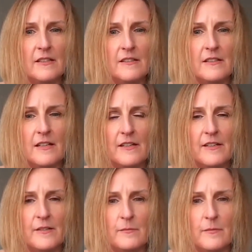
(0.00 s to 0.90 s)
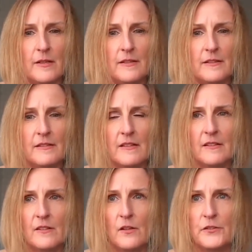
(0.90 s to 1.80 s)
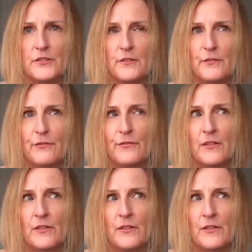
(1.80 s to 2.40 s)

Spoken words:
And I think there's a lot of,